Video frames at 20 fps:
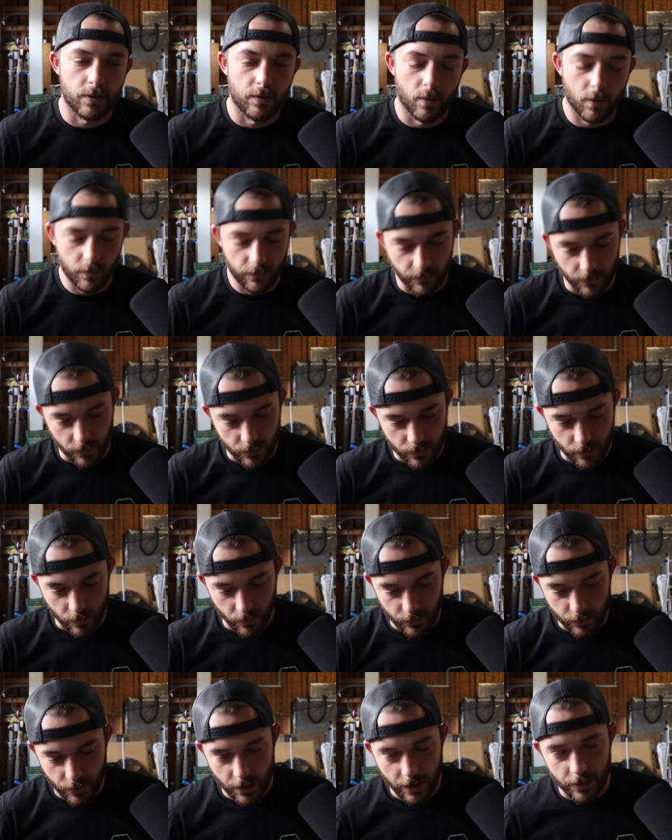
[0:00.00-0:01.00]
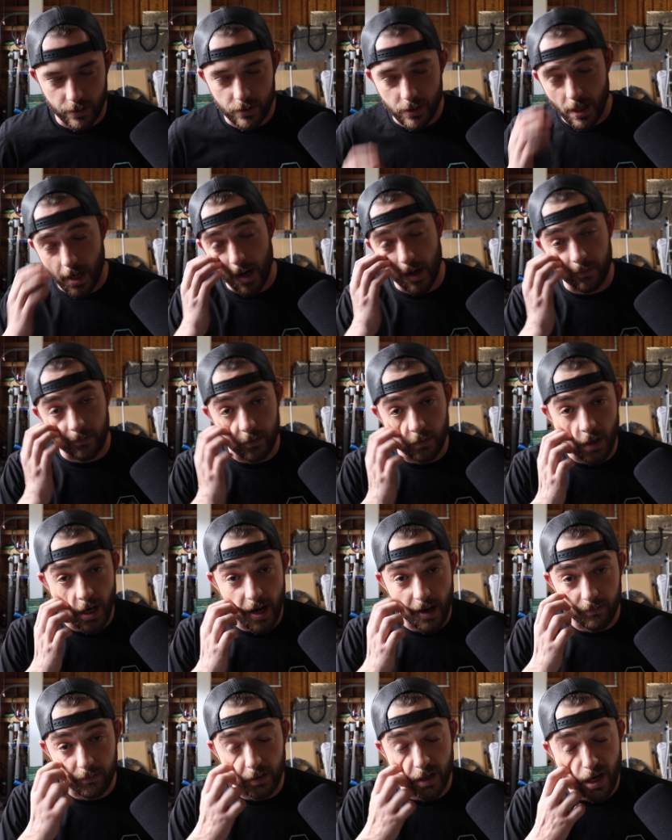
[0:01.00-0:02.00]
your first oil change after
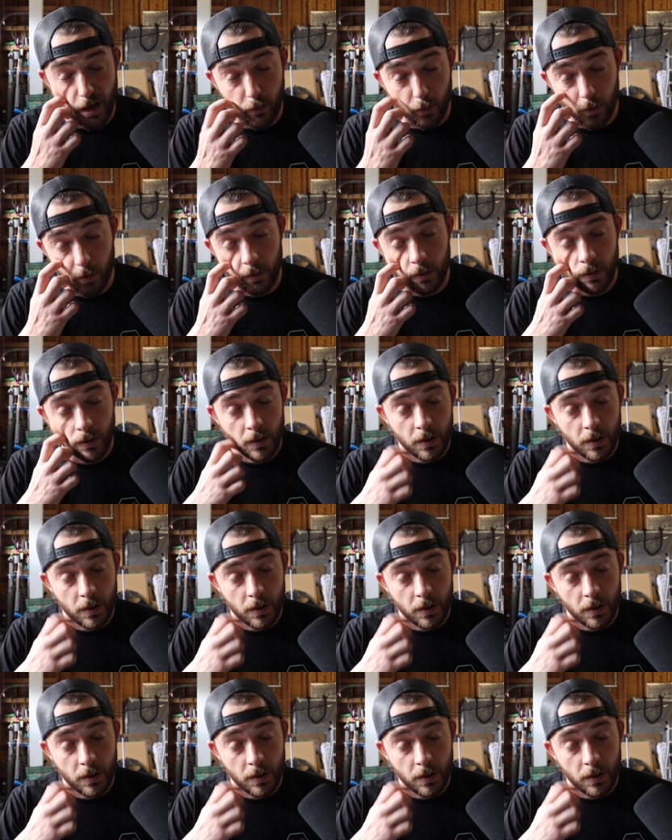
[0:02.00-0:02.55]
half an hour.